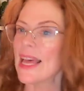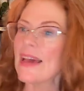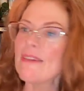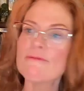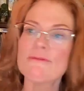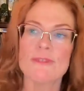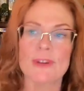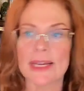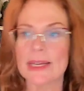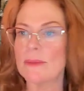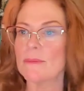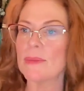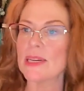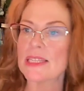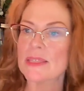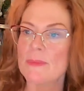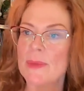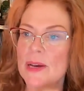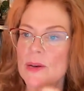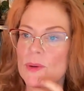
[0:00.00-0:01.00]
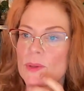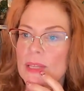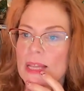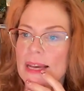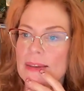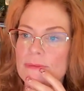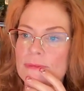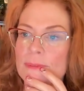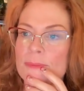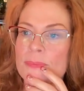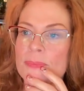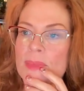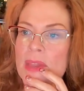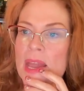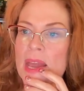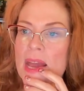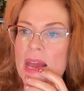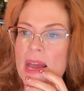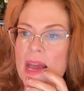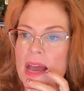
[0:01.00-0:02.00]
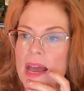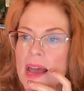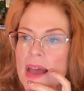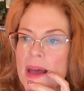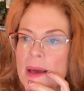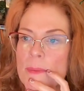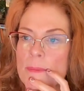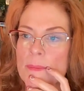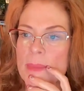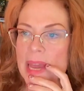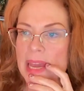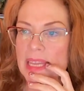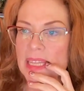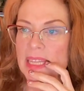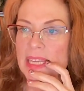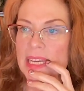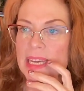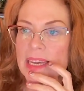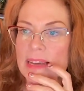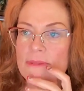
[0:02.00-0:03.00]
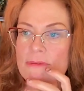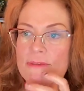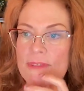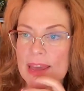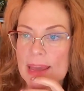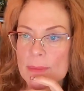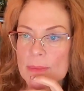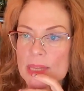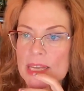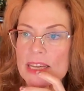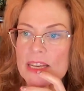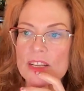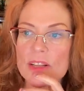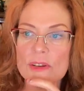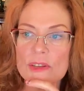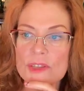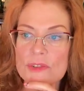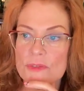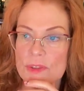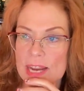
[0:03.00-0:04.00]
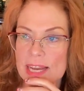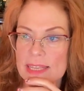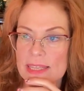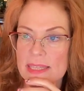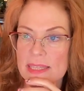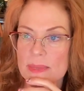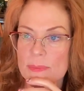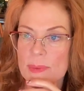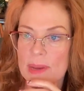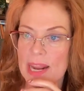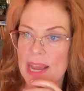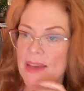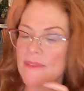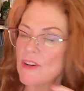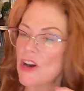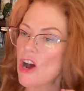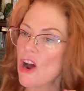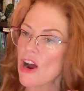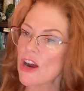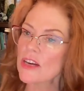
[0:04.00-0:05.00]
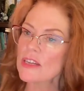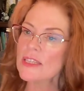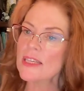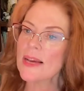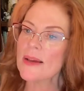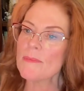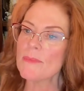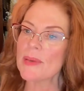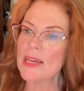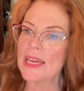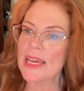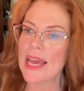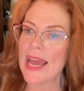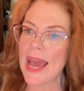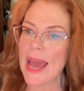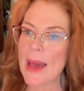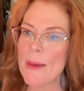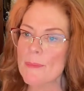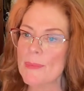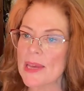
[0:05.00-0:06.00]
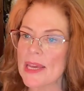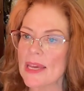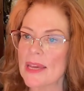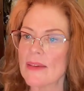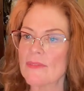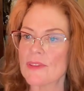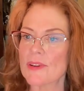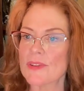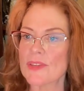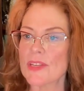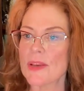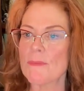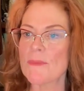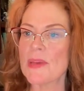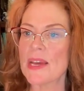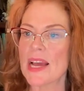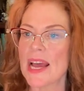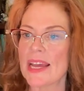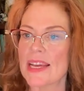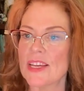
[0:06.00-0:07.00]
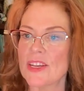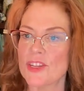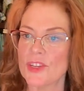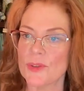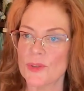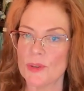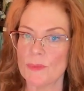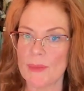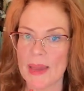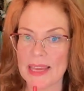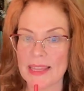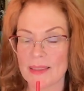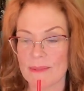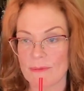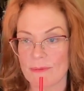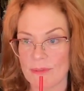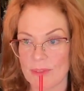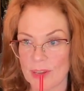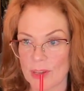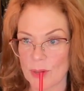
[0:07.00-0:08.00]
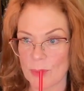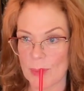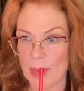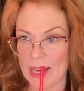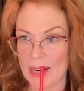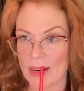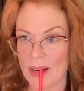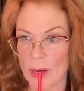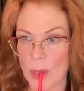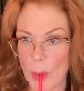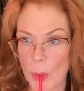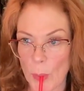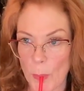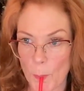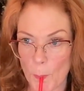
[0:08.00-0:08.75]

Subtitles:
that frickin' bus my whole life. Mainly family and close friends, but I have a hard time being happy if there's something I can do to make them feel better.